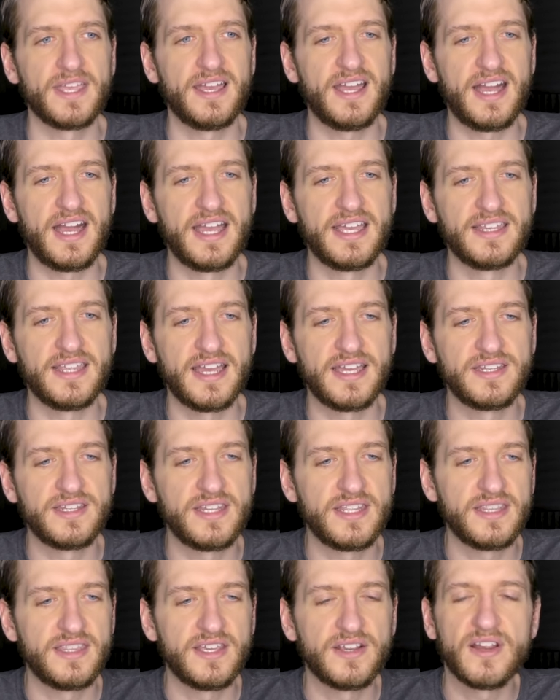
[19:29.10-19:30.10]
I, I,
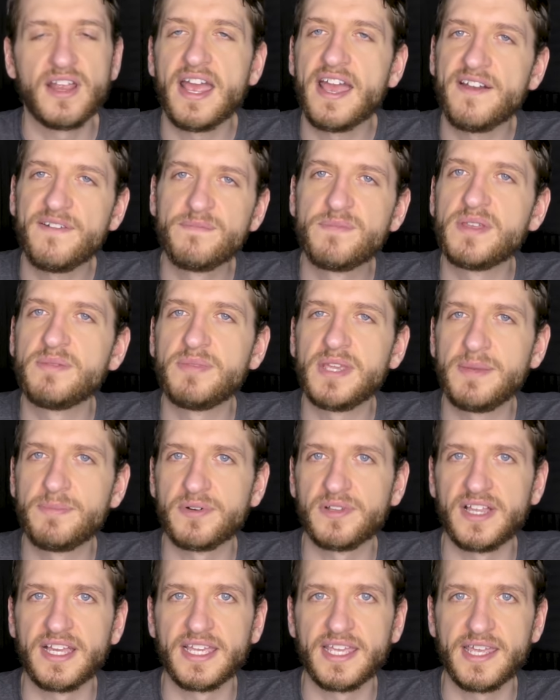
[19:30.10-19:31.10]
there have been
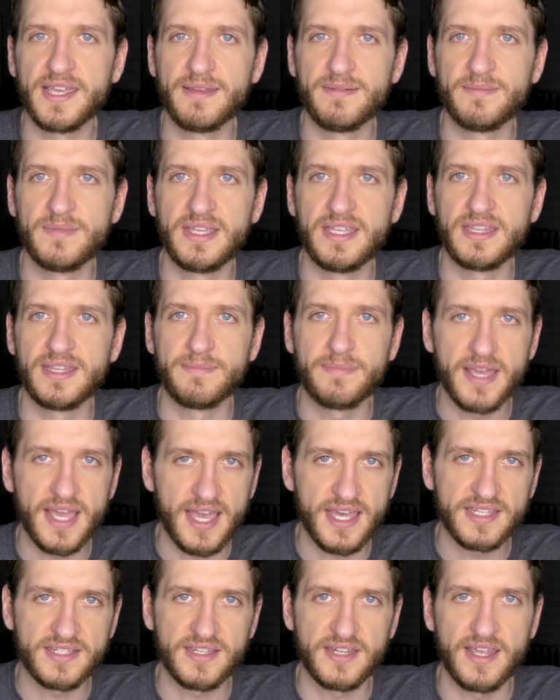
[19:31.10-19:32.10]
people like him in the
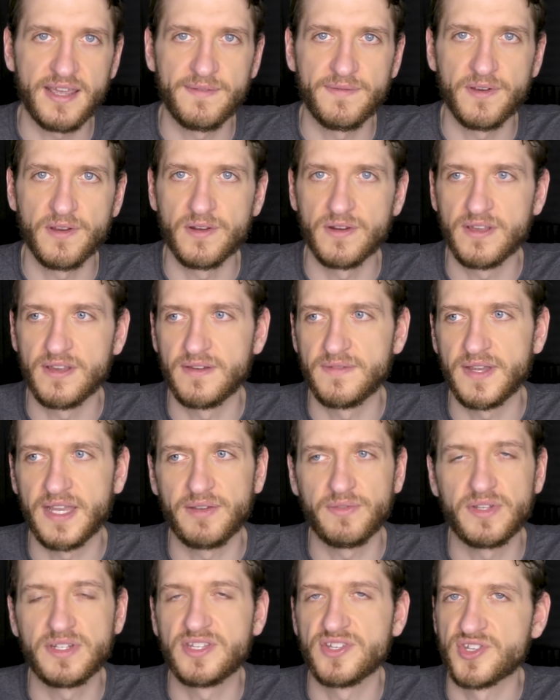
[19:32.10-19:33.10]
past that I've heard of.
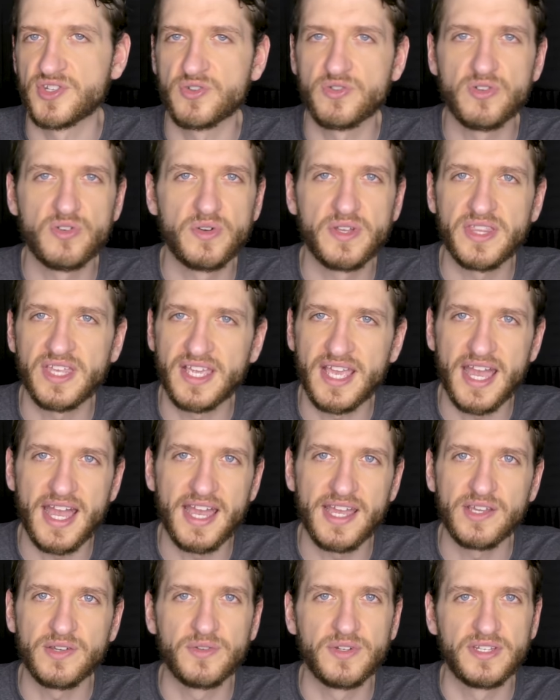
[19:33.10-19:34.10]
I went to school with a
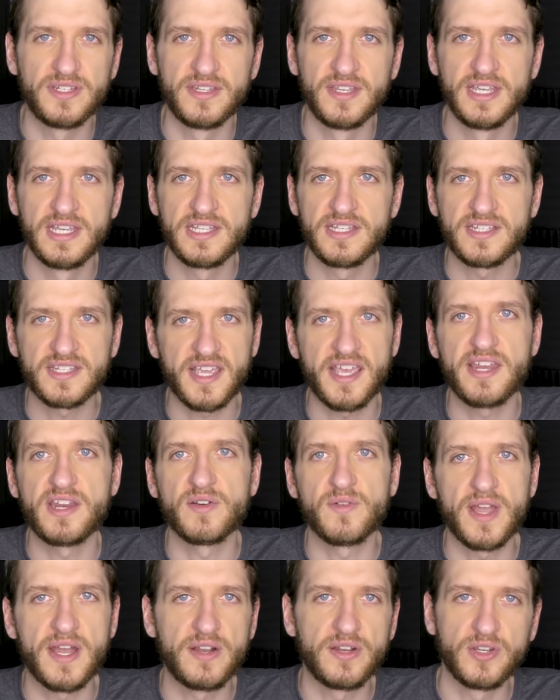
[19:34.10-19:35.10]
guy who would skate
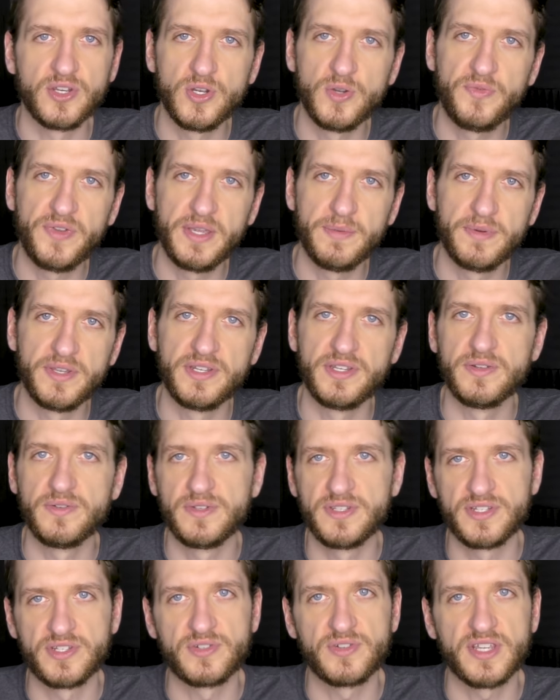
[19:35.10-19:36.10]
around goofy but do
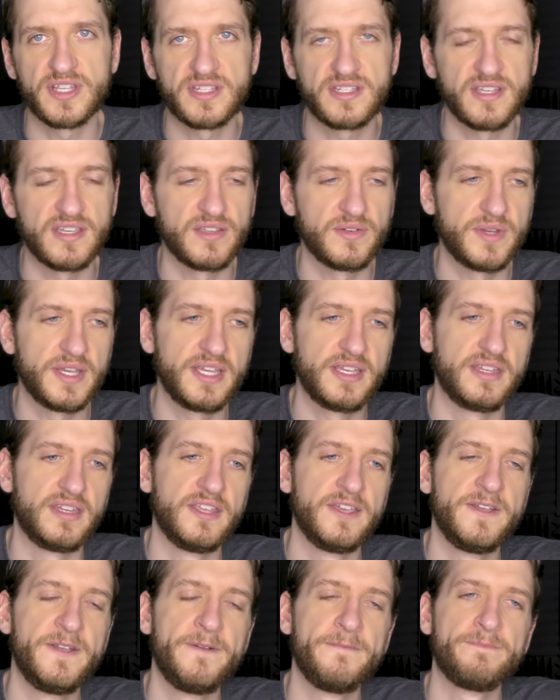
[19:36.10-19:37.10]
his tricks the other way
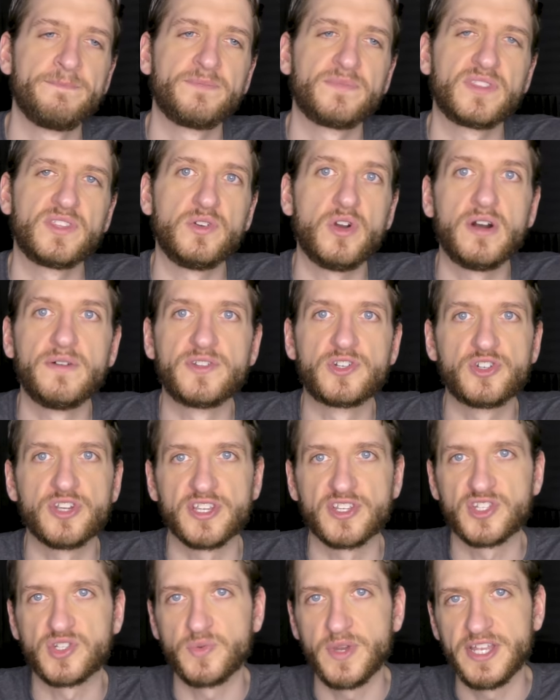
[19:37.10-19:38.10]
and do all this
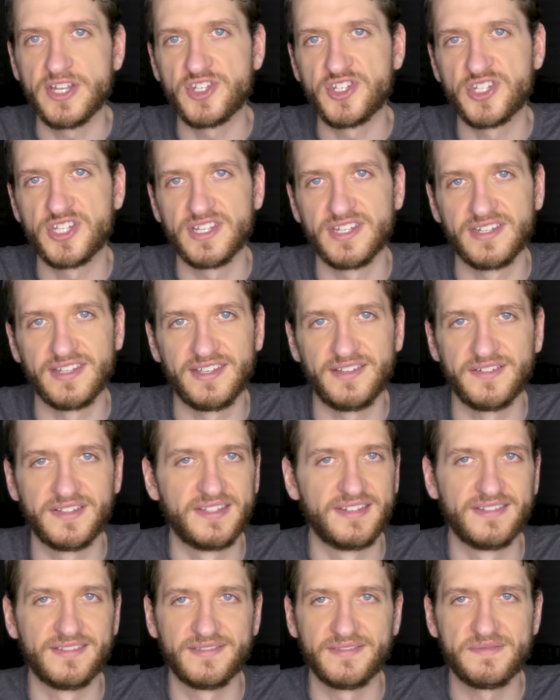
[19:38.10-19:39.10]
trick switch and he
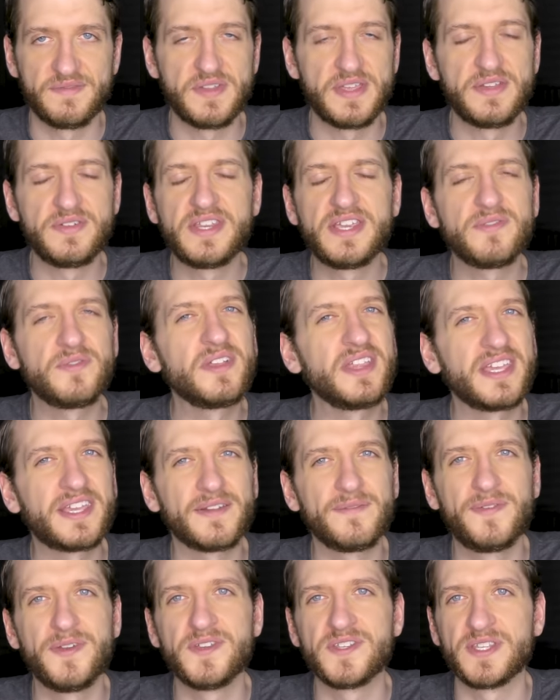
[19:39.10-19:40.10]
would you would get really
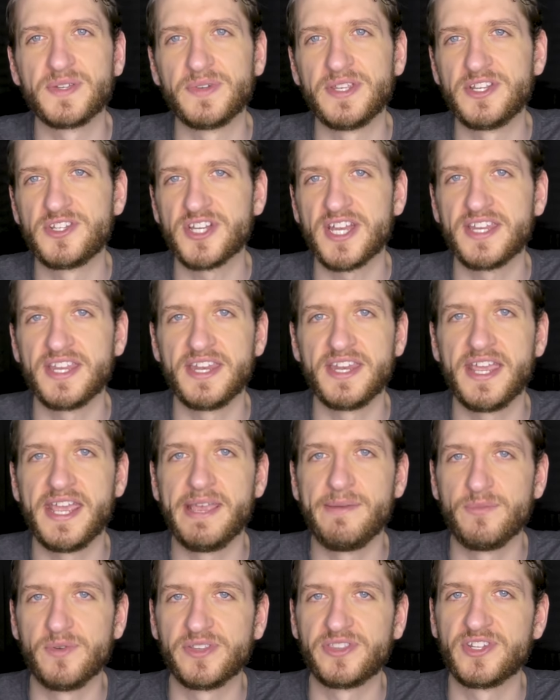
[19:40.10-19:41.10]
confusing when you tried to
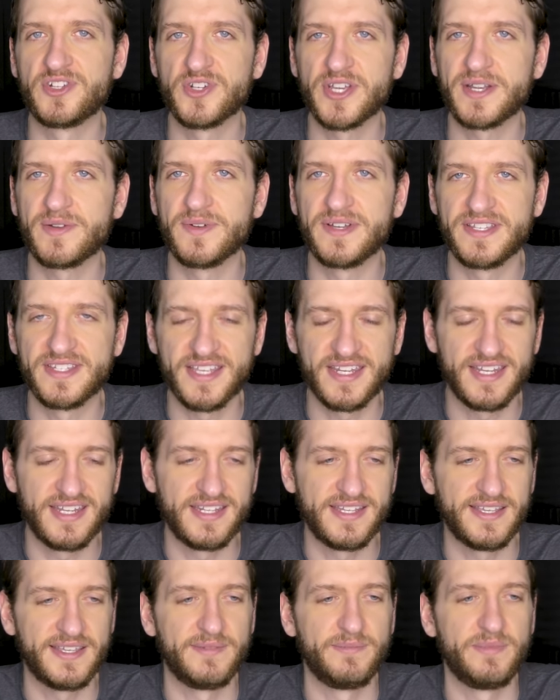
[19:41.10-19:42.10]
name what the trick was that he
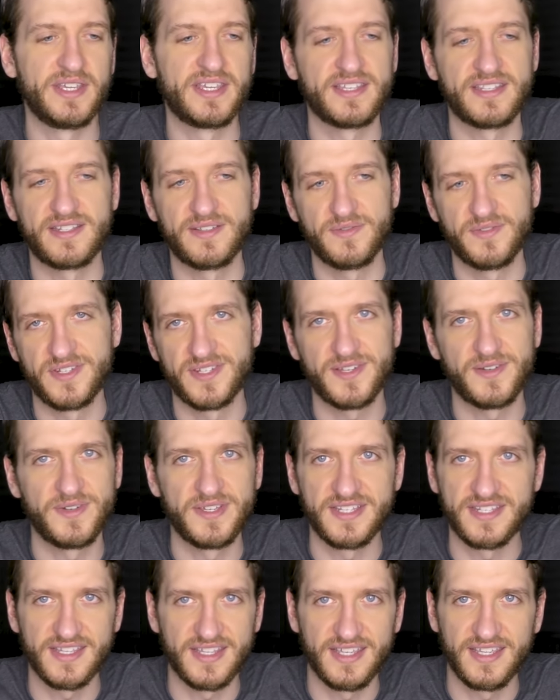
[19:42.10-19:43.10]
did because it was
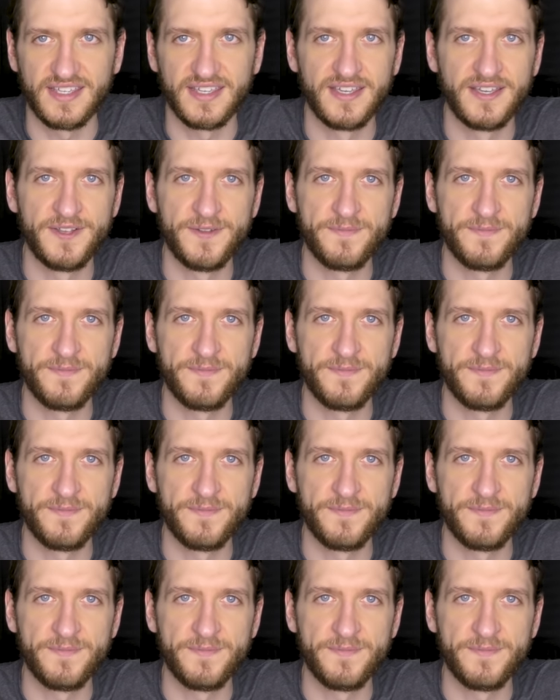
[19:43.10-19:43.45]
always like